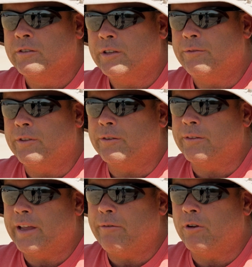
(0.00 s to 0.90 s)
if the,
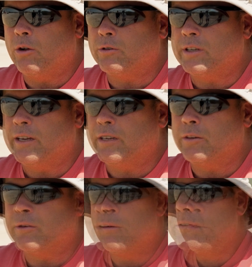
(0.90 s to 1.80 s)
they have a low
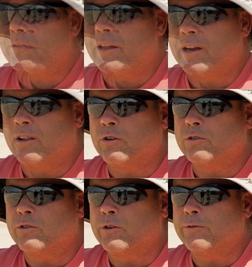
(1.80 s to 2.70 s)
tire, they get
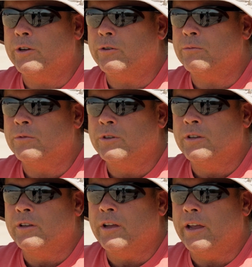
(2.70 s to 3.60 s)
alert to their phone
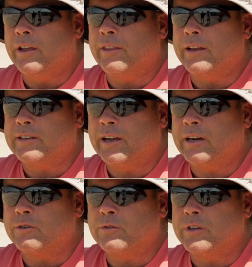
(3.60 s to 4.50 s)
and that
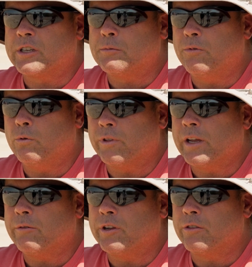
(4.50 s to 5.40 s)
tire is fixed before
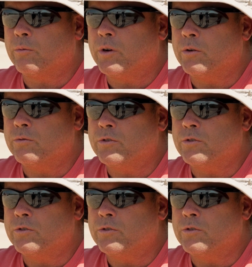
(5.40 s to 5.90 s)
they ever hit the road.